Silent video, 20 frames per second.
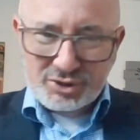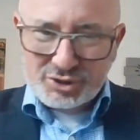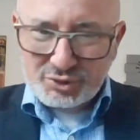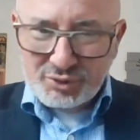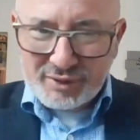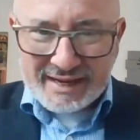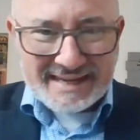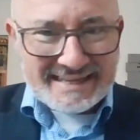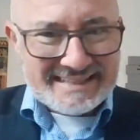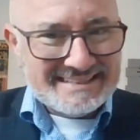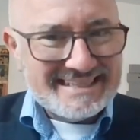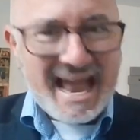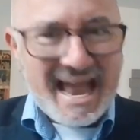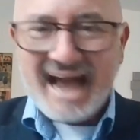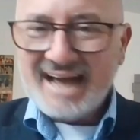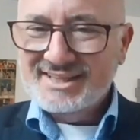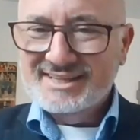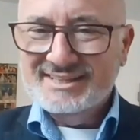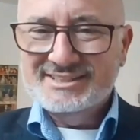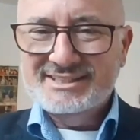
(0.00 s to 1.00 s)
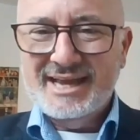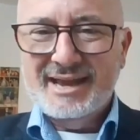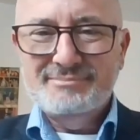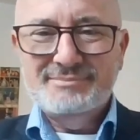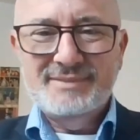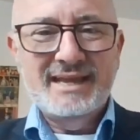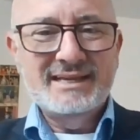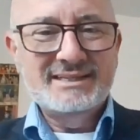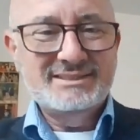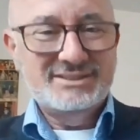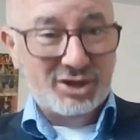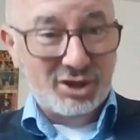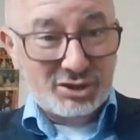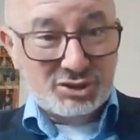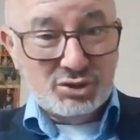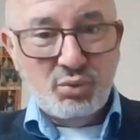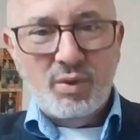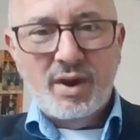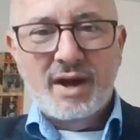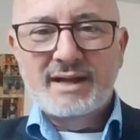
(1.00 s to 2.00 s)
are doing exactly the same thing.
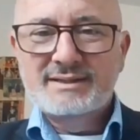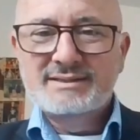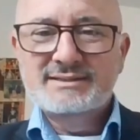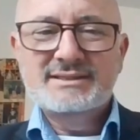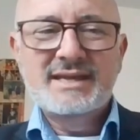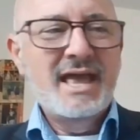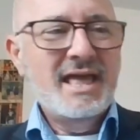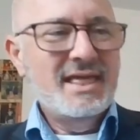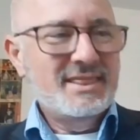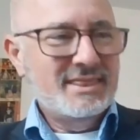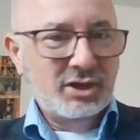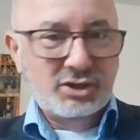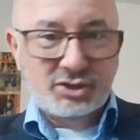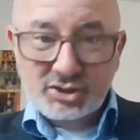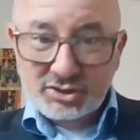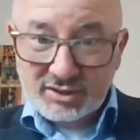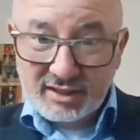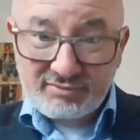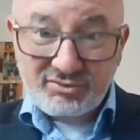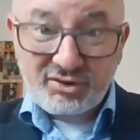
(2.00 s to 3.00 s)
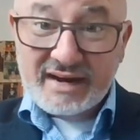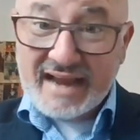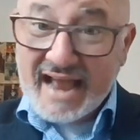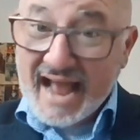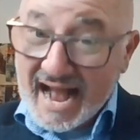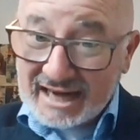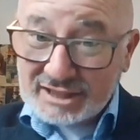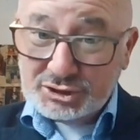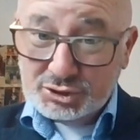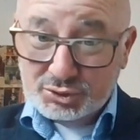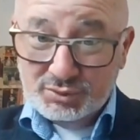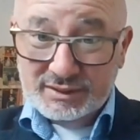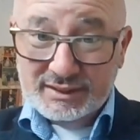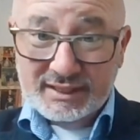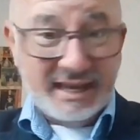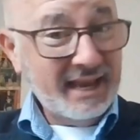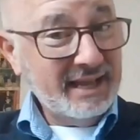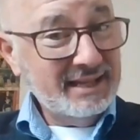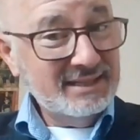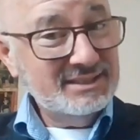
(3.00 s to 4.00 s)
There's the ones that are delivering
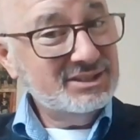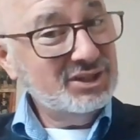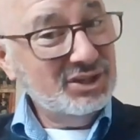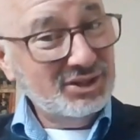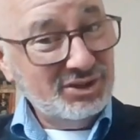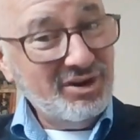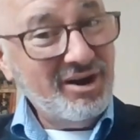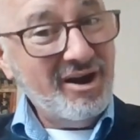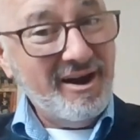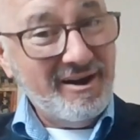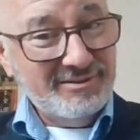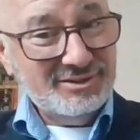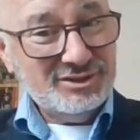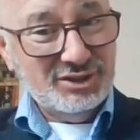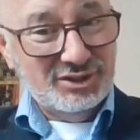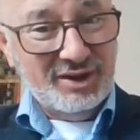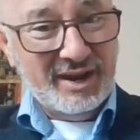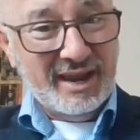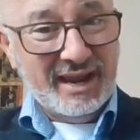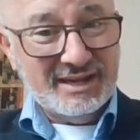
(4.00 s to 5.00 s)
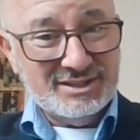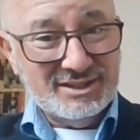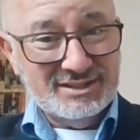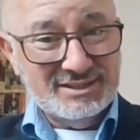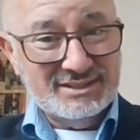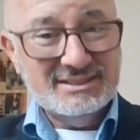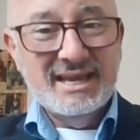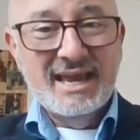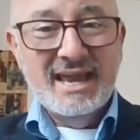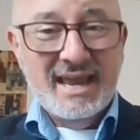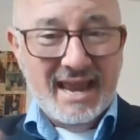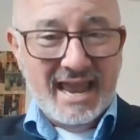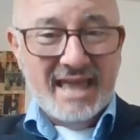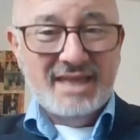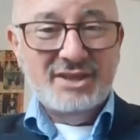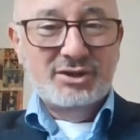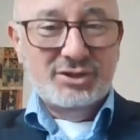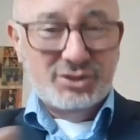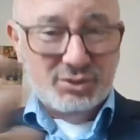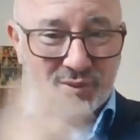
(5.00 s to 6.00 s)
actual leads to their, to their agents,
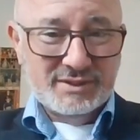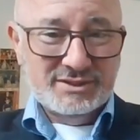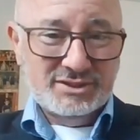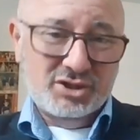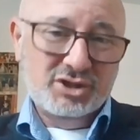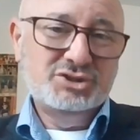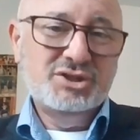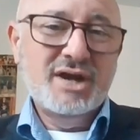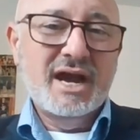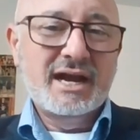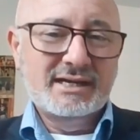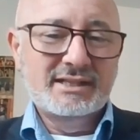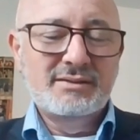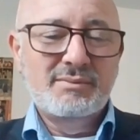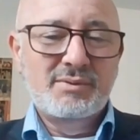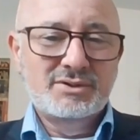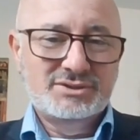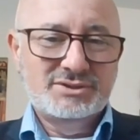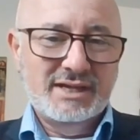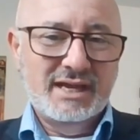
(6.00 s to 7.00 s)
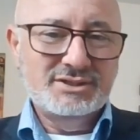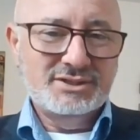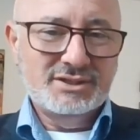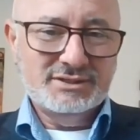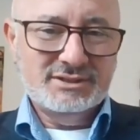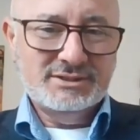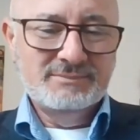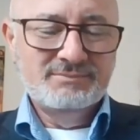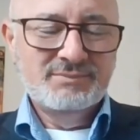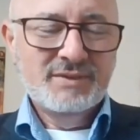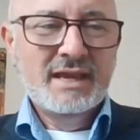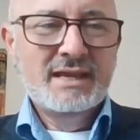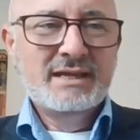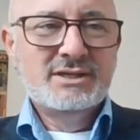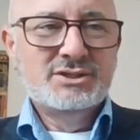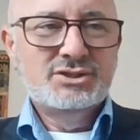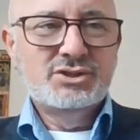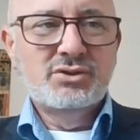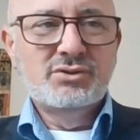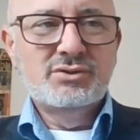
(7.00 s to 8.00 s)
and they're the ones that are attracting the most agents.
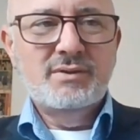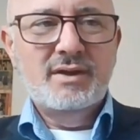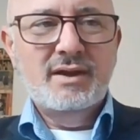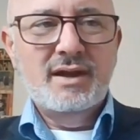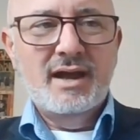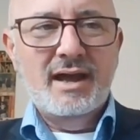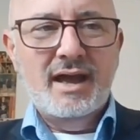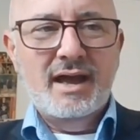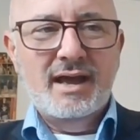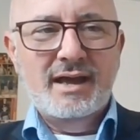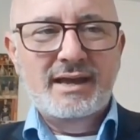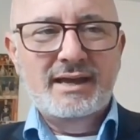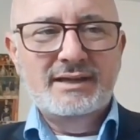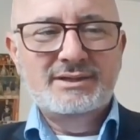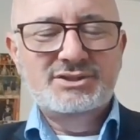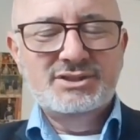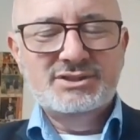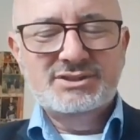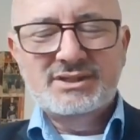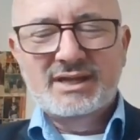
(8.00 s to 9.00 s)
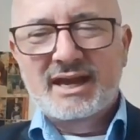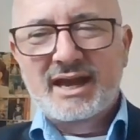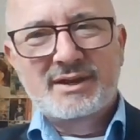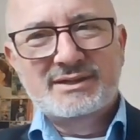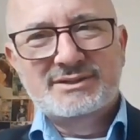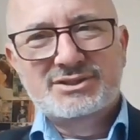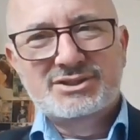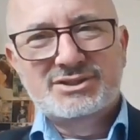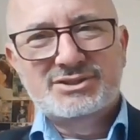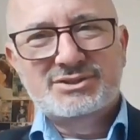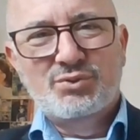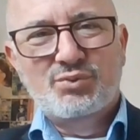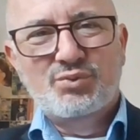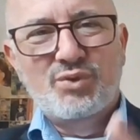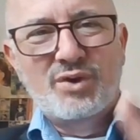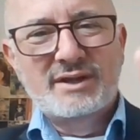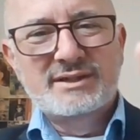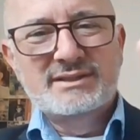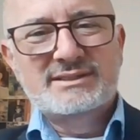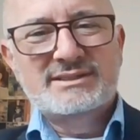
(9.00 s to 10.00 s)
So, and just, I'm going to
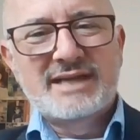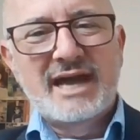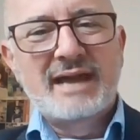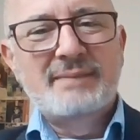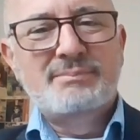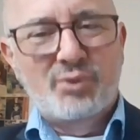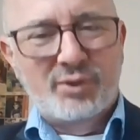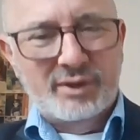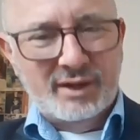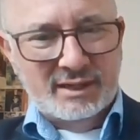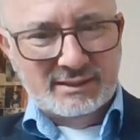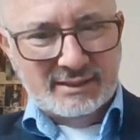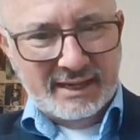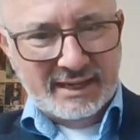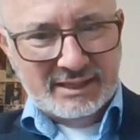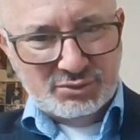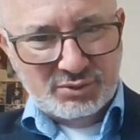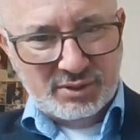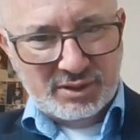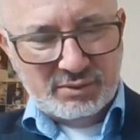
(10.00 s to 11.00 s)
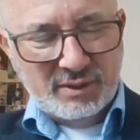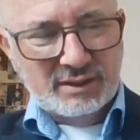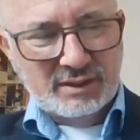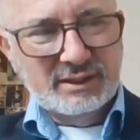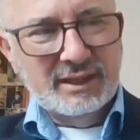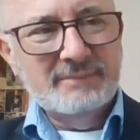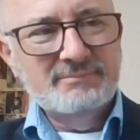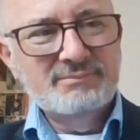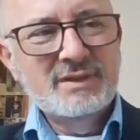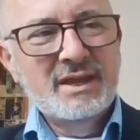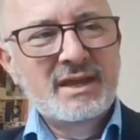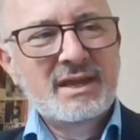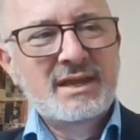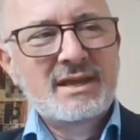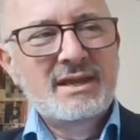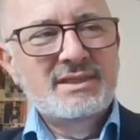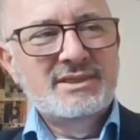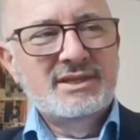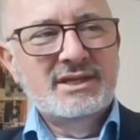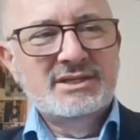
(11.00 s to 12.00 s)
just one side point on leads really quickly.
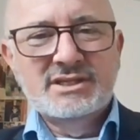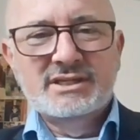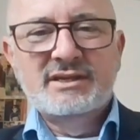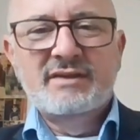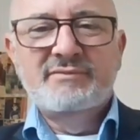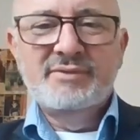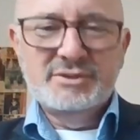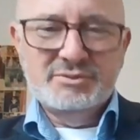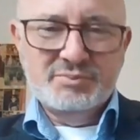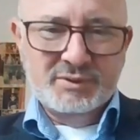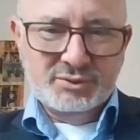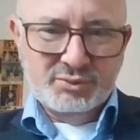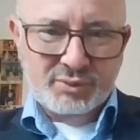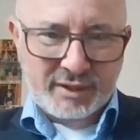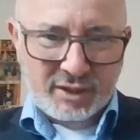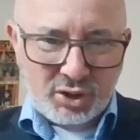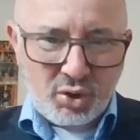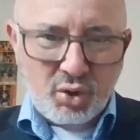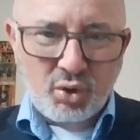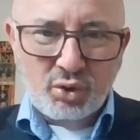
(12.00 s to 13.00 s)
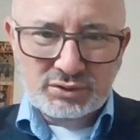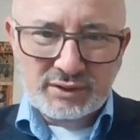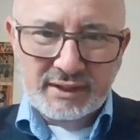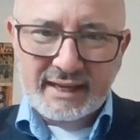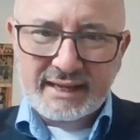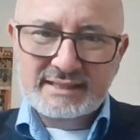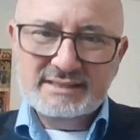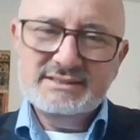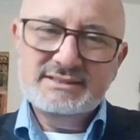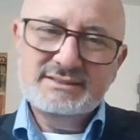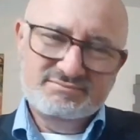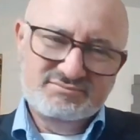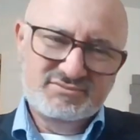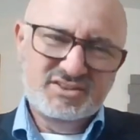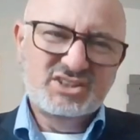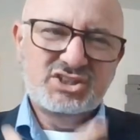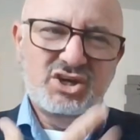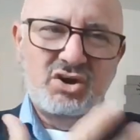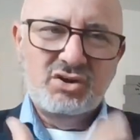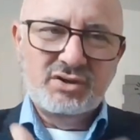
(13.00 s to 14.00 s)
There's a difference between cold
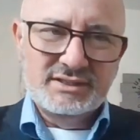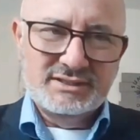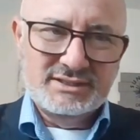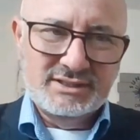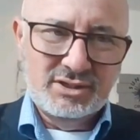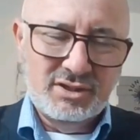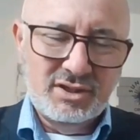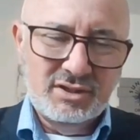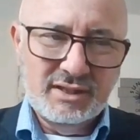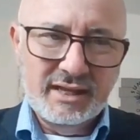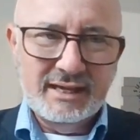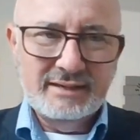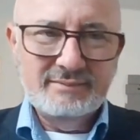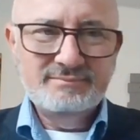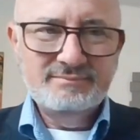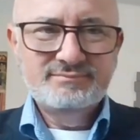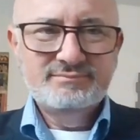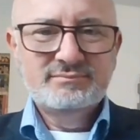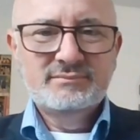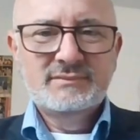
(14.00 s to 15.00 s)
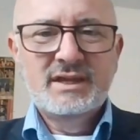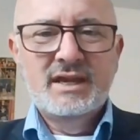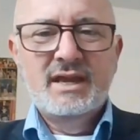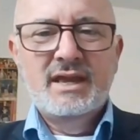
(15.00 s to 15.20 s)
leads, let's call it a Zillow lead,